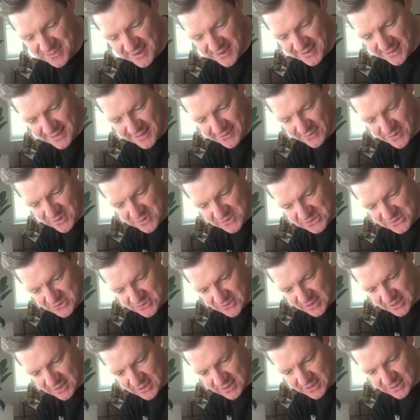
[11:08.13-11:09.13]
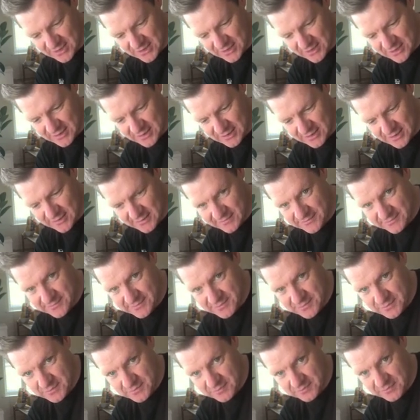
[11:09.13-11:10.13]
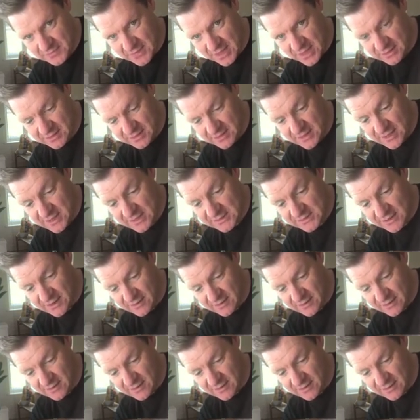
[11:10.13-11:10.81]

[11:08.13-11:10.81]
in the roastery. And these are